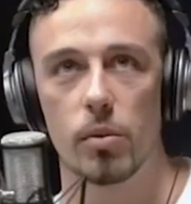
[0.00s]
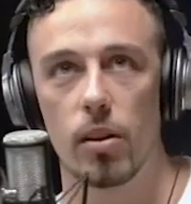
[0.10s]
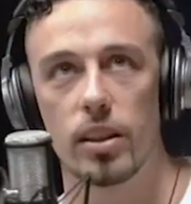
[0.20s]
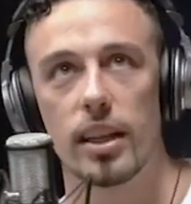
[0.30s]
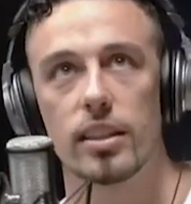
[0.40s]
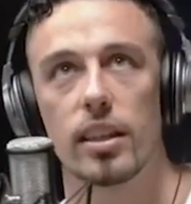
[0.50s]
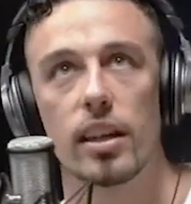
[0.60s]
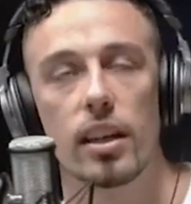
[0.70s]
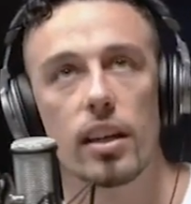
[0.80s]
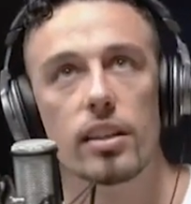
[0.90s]
We were on like the
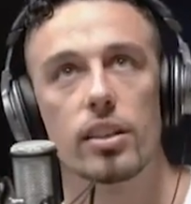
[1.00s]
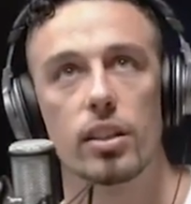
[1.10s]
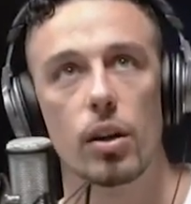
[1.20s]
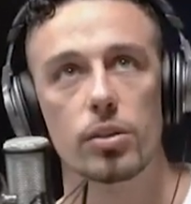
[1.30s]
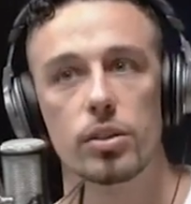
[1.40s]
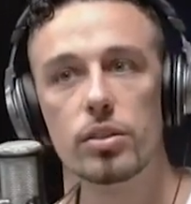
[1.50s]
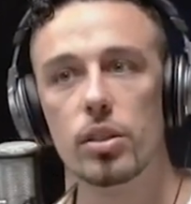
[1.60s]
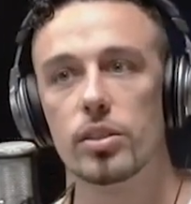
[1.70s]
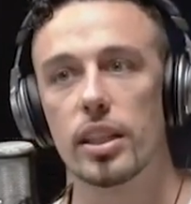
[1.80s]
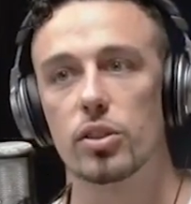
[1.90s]
the coast, so
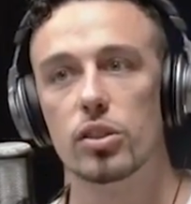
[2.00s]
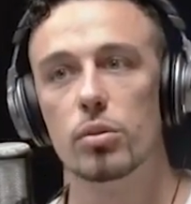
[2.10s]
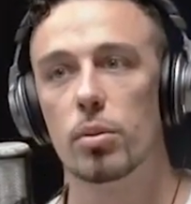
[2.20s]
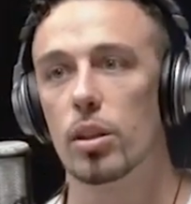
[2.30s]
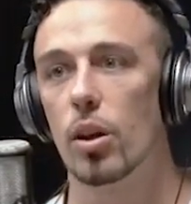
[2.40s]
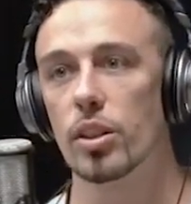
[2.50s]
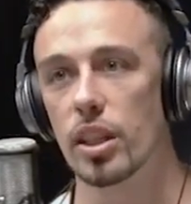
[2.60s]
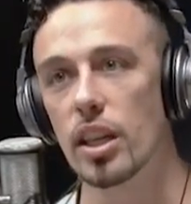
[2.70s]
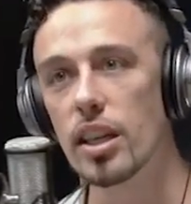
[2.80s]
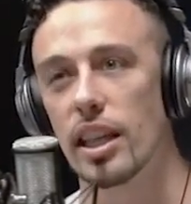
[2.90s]
it was like super low
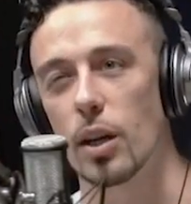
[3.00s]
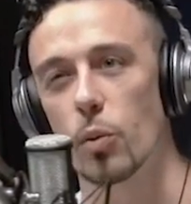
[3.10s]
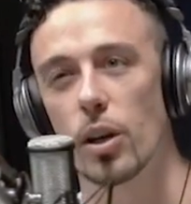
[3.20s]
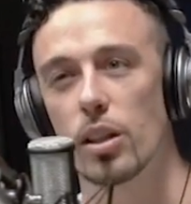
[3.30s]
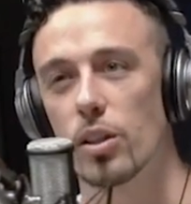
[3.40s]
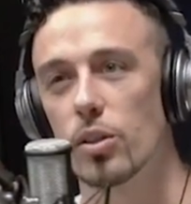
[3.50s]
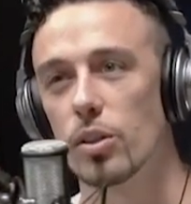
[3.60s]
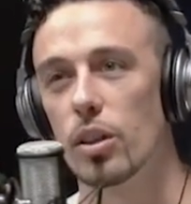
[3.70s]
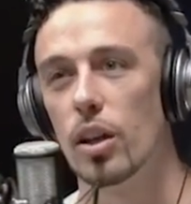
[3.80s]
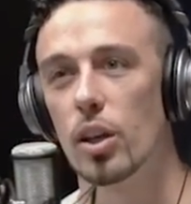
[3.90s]
key, like a weird little
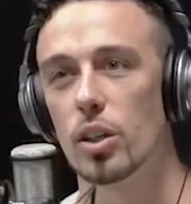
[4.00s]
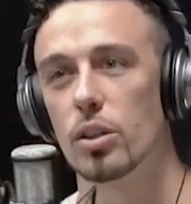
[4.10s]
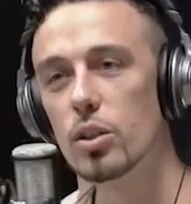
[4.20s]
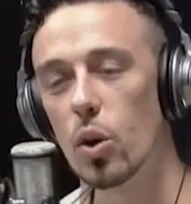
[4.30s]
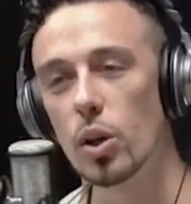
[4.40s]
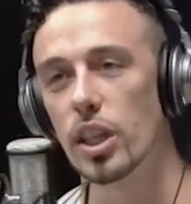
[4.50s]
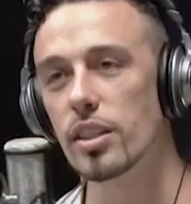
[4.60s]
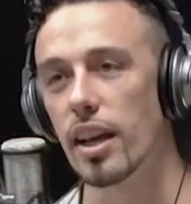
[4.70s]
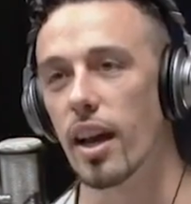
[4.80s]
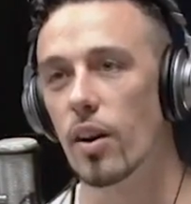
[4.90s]
corky
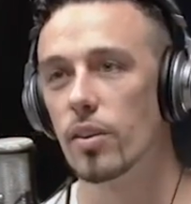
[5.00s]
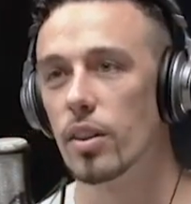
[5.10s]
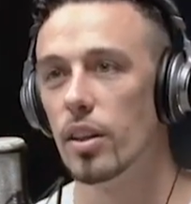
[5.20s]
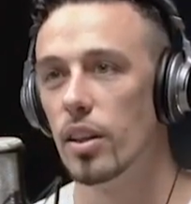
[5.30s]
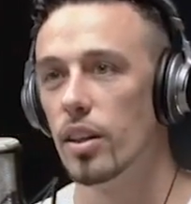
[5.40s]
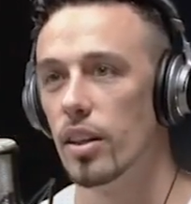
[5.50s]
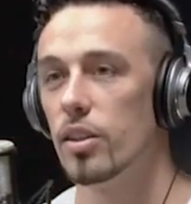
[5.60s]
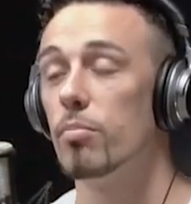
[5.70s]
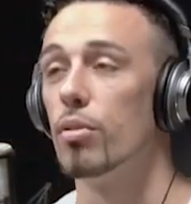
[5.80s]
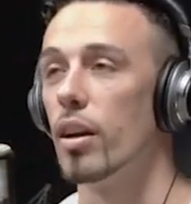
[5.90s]
town. Uh huh.
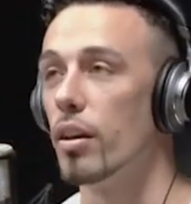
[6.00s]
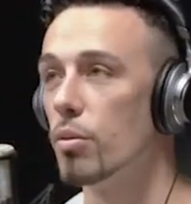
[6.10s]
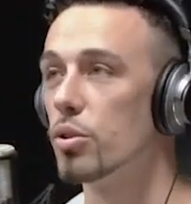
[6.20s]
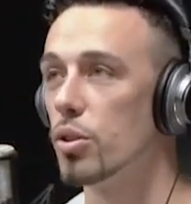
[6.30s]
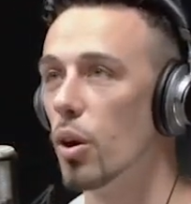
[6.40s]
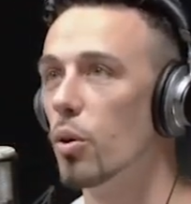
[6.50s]
Bruh, it was so.